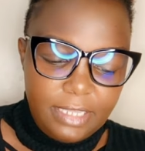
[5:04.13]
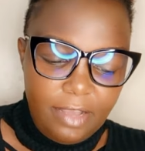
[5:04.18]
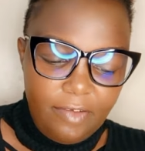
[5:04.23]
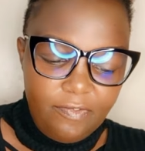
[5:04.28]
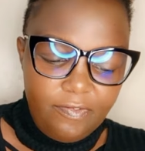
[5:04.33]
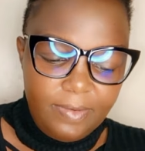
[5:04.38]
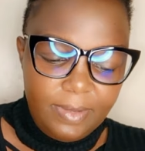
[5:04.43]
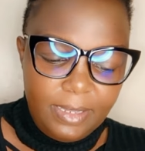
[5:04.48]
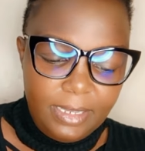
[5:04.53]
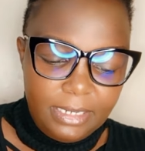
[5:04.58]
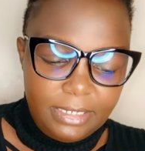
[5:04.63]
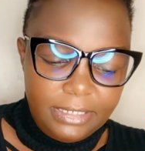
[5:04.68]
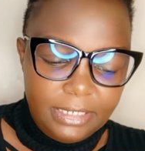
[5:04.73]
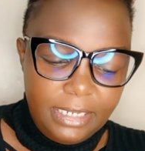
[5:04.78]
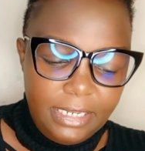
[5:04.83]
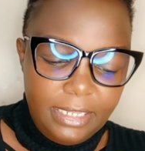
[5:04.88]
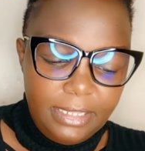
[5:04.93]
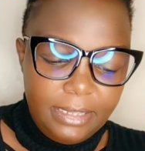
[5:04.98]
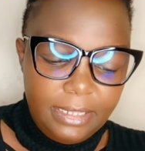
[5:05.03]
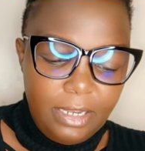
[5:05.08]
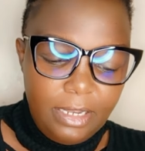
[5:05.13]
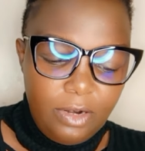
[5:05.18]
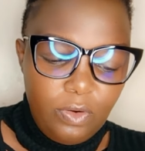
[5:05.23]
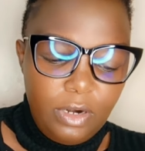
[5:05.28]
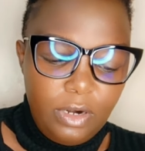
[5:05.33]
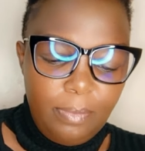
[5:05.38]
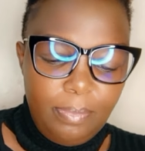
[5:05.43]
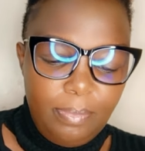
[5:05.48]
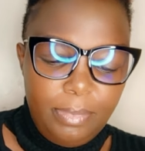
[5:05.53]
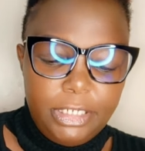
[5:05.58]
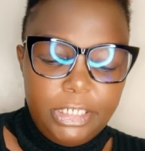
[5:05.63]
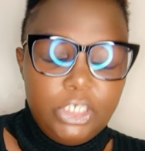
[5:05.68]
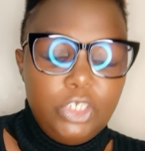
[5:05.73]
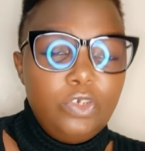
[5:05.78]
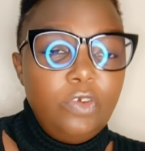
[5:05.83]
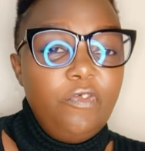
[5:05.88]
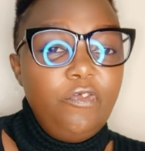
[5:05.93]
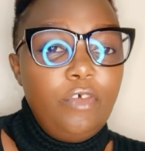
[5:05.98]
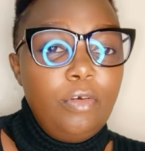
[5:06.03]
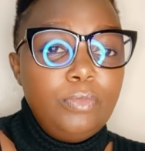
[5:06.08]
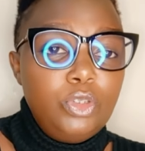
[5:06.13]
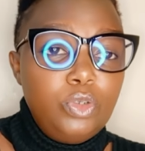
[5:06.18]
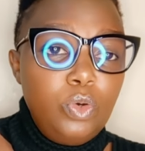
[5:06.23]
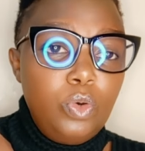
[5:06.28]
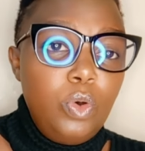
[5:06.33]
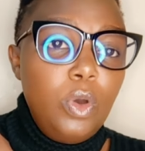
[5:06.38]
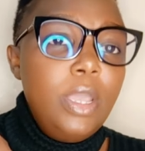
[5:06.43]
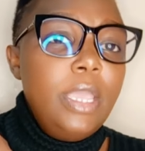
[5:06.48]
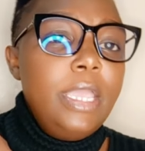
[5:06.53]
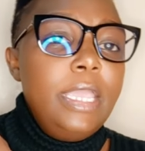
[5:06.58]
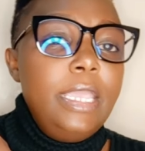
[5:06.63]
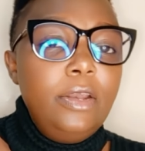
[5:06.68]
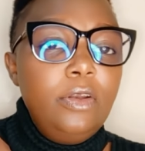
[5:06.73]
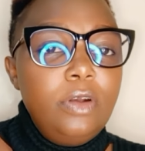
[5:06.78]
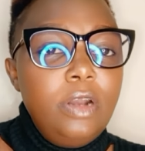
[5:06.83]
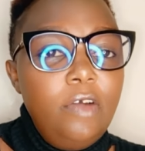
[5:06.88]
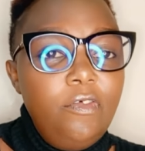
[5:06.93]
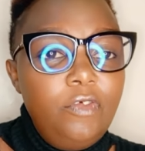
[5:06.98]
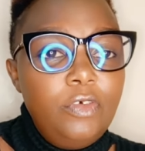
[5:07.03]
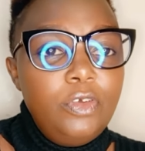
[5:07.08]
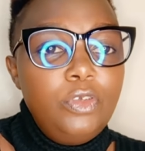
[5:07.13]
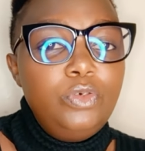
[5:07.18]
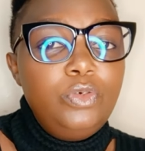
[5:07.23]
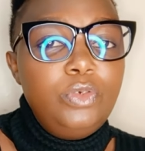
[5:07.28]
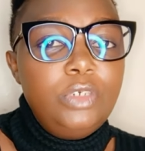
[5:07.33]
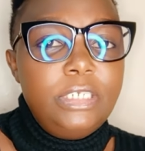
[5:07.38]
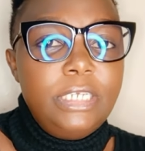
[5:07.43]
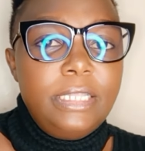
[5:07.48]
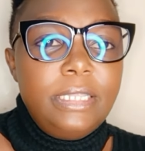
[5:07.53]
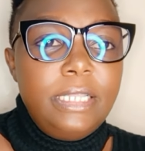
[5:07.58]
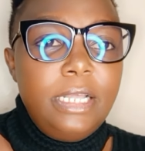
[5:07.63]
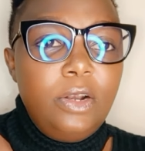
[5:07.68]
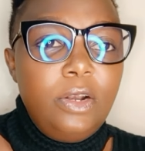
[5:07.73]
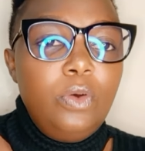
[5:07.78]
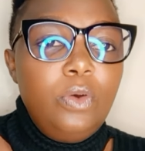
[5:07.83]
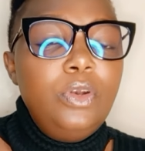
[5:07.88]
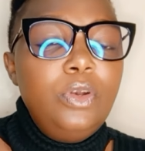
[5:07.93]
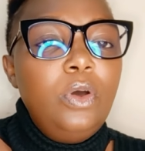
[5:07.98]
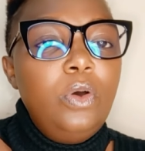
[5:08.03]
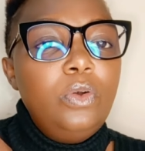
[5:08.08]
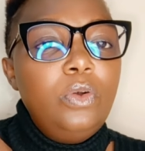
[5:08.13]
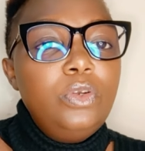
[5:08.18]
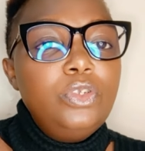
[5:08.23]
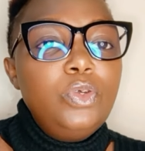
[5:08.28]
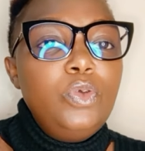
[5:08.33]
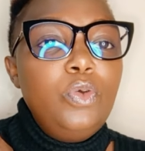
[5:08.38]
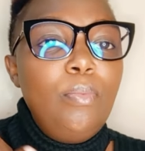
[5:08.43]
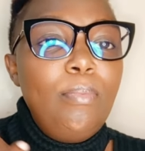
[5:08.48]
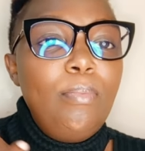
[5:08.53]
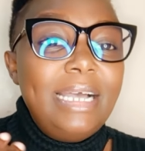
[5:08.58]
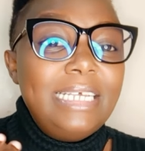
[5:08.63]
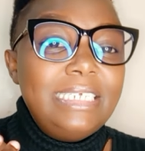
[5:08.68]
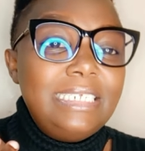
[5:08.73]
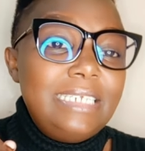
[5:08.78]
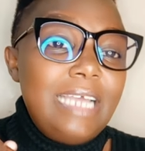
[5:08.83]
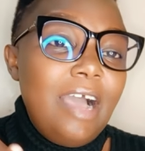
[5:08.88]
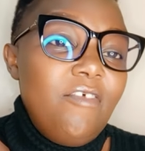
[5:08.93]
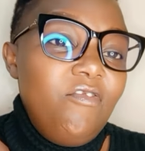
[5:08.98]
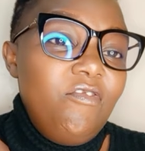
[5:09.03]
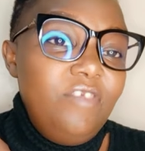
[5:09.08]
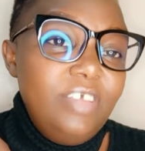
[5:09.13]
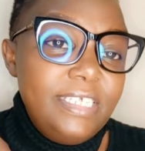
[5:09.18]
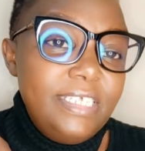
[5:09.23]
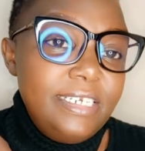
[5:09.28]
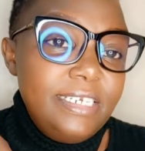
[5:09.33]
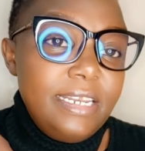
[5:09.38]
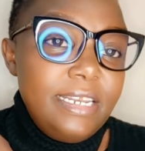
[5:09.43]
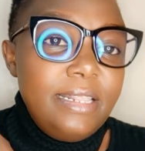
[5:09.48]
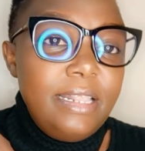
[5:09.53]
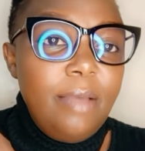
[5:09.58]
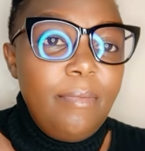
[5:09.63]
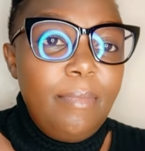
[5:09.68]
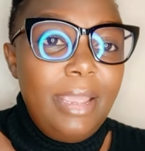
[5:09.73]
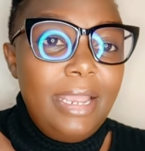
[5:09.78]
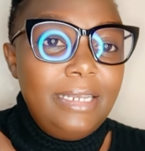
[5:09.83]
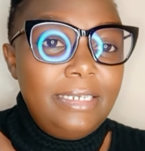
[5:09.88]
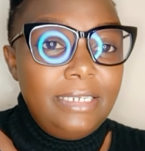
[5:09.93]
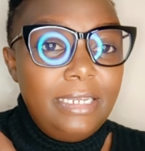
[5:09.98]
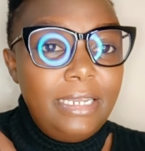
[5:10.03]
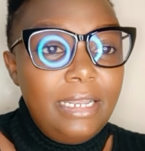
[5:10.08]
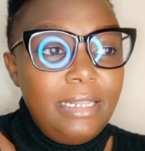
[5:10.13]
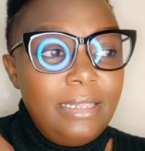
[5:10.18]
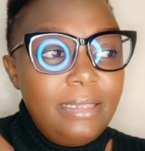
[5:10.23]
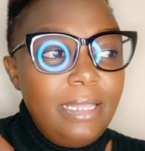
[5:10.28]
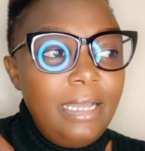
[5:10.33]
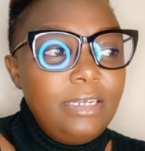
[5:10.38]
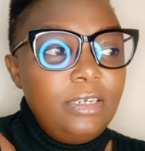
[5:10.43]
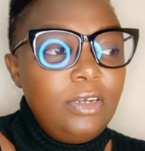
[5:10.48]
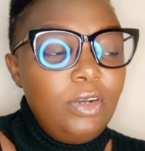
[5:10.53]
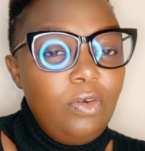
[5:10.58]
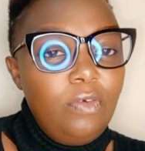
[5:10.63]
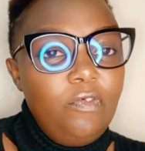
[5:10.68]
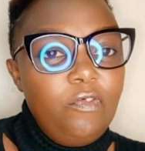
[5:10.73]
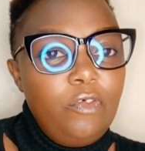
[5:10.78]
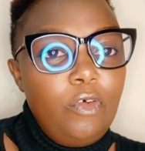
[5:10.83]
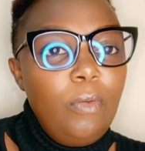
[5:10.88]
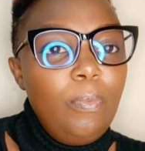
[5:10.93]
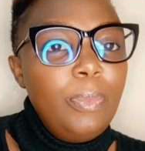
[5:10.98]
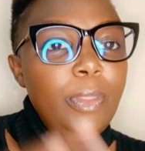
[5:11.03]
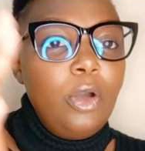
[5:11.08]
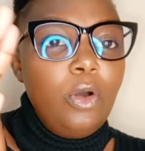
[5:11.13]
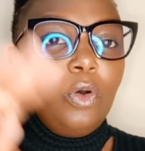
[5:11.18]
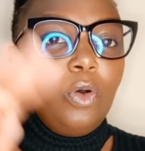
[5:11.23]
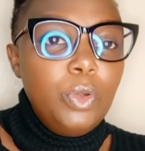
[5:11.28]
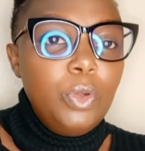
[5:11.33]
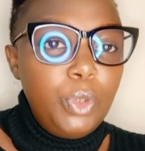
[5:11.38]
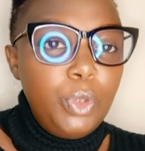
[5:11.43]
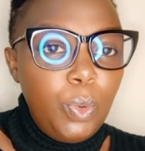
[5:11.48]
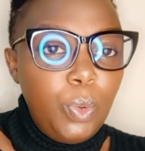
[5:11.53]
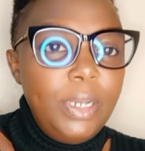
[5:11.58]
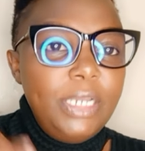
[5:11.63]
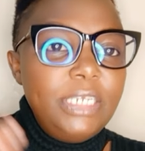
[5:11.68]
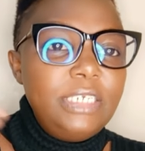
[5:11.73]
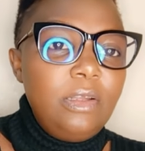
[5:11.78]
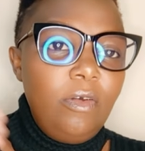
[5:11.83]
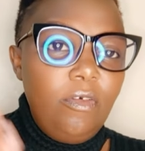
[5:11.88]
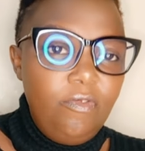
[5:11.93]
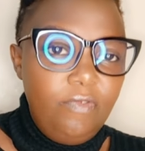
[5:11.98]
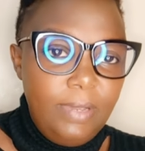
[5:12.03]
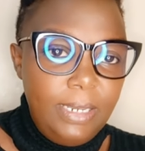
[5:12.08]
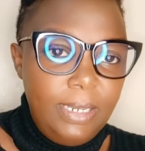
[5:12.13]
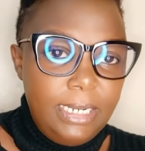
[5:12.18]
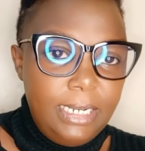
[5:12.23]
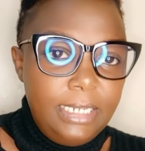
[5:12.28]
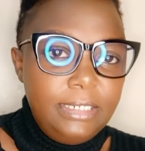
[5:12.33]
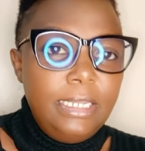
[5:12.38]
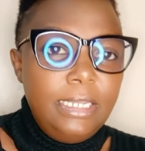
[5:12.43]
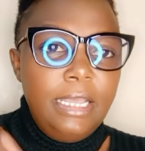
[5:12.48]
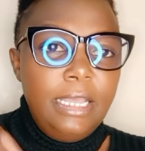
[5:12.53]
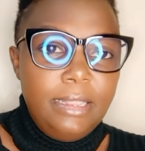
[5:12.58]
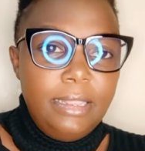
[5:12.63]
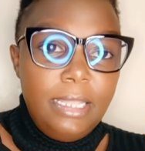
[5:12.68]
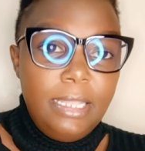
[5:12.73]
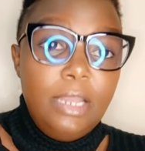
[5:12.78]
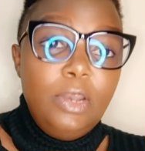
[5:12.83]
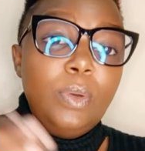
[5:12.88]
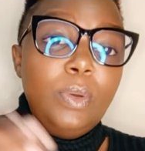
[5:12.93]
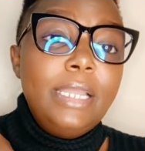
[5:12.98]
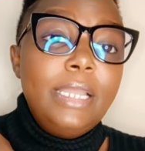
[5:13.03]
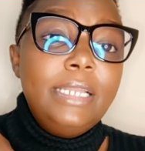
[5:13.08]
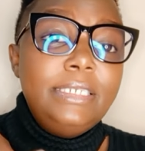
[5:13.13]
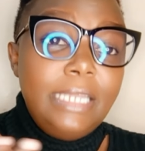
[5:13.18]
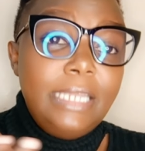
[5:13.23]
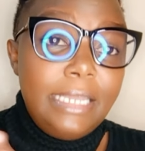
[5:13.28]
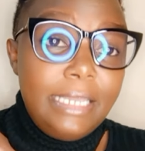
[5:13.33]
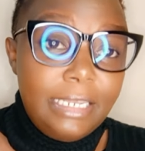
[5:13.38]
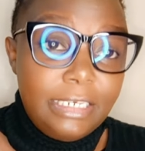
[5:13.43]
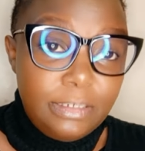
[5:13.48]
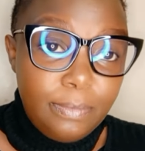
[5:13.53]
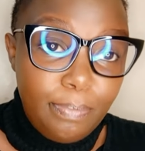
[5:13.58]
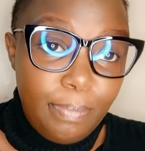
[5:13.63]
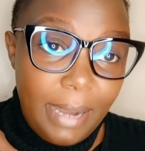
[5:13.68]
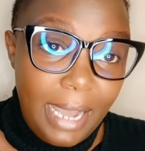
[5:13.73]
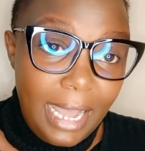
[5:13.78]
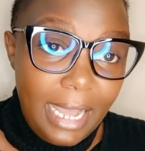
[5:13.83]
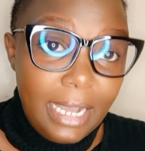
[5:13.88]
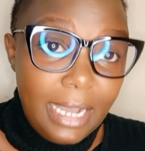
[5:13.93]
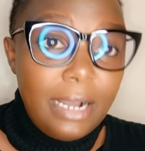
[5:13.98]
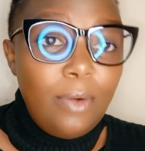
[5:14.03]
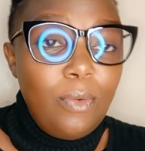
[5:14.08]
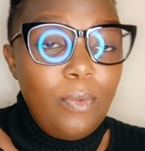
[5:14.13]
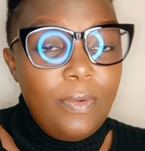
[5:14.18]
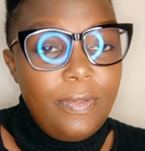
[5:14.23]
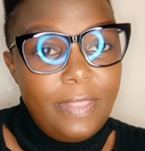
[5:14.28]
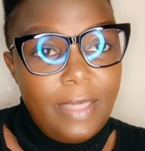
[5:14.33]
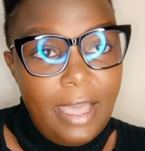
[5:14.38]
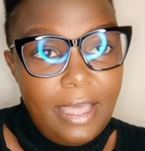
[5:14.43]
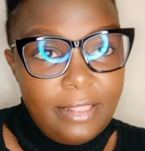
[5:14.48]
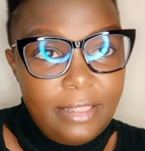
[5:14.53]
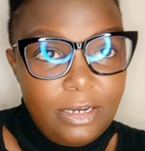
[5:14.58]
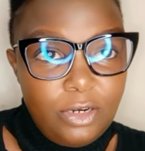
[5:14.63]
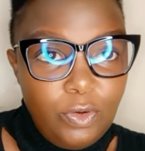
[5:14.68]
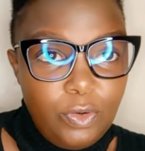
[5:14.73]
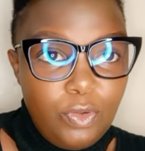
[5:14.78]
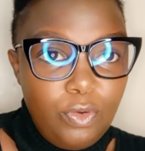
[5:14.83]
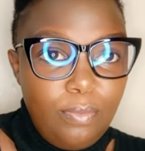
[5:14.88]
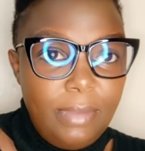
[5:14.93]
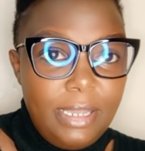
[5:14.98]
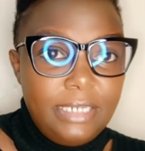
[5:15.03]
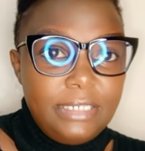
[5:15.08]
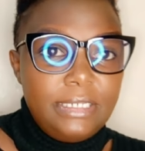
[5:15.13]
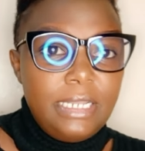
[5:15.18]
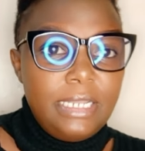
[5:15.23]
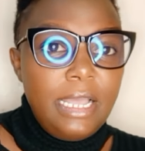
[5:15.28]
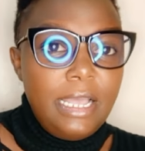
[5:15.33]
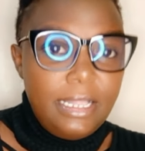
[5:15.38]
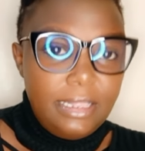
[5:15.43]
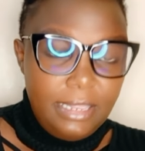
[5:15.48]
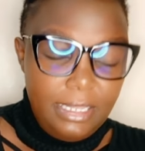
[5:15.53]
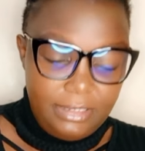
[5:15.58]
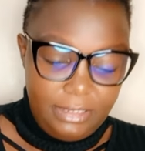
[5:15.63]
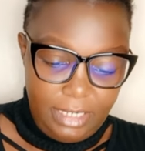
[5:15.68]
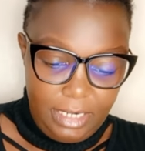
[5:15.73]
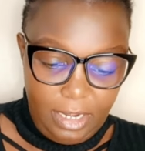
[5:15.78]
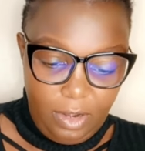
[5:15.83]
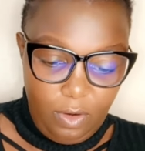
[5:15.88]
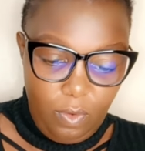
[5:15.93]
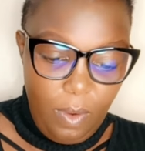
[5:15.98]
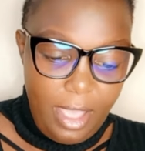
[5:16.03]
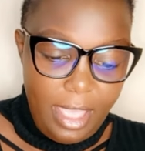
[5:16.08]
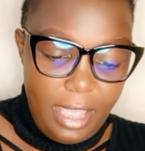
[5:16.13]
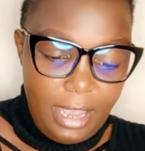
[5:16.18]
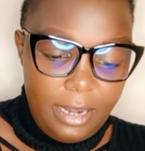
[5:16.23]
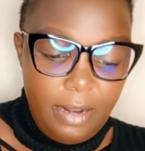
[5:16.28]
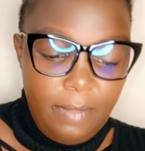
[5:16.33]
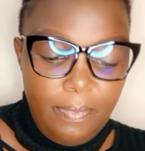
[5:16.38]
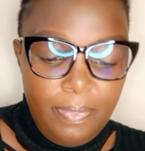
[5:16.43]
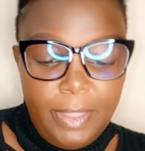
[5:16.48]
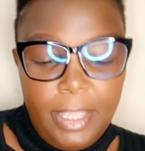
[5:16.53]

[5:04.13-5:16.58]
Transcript: a field in the loan application form. So, in order for you to take the loan, also you must have visited them and taken that loan form, go through it, fill it, then you can take it back with other documents that are required.